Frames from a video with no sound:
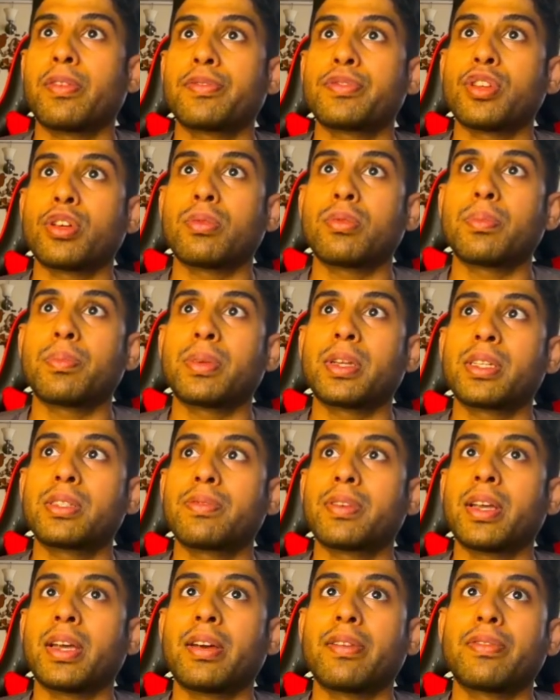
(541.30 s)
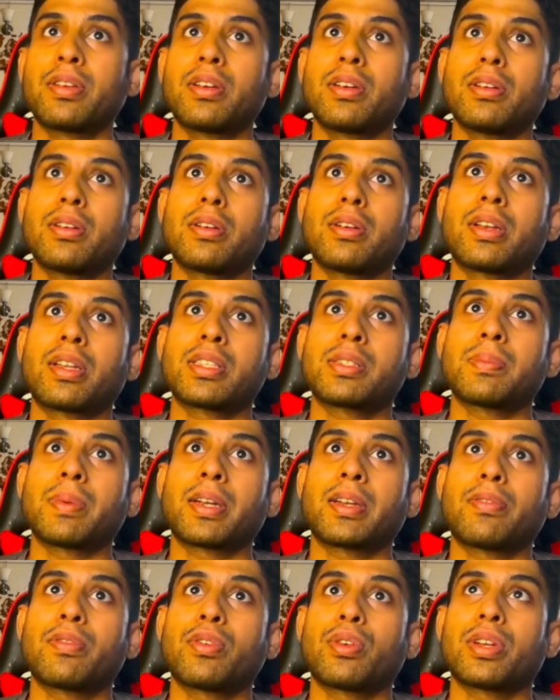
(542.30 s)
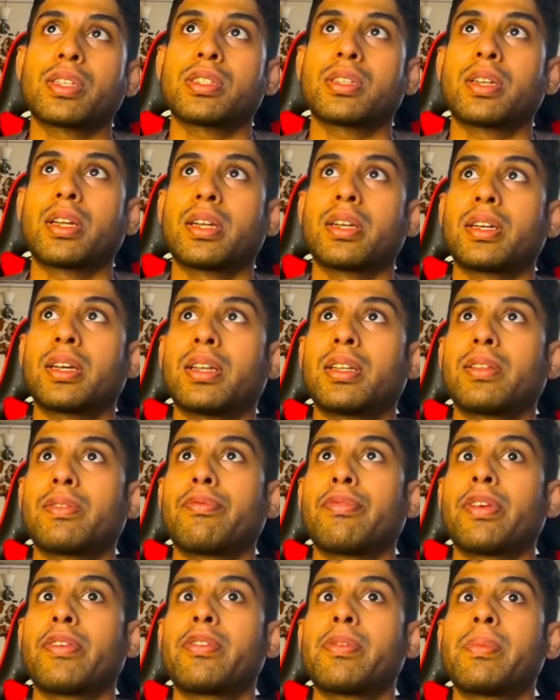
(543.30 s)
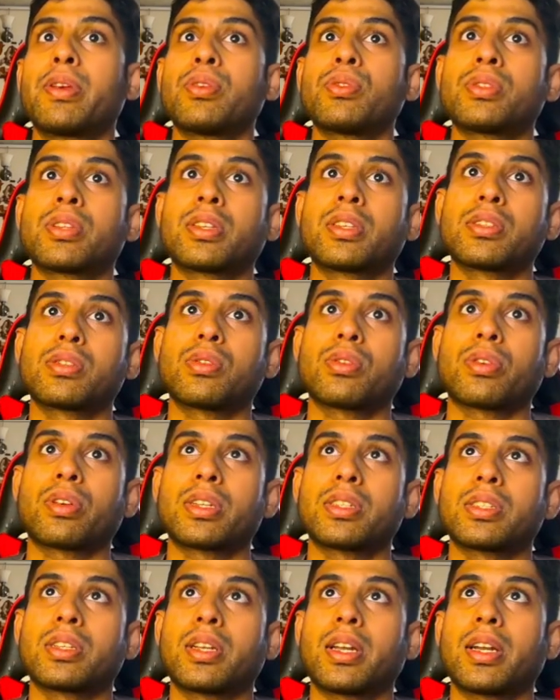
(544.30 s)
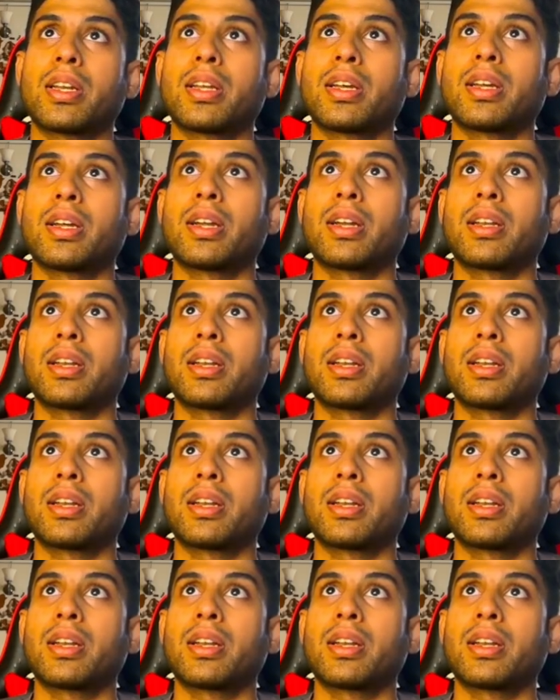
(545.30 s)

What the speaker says: of job openings, we have the respective location ID. And we will be using this location ID at a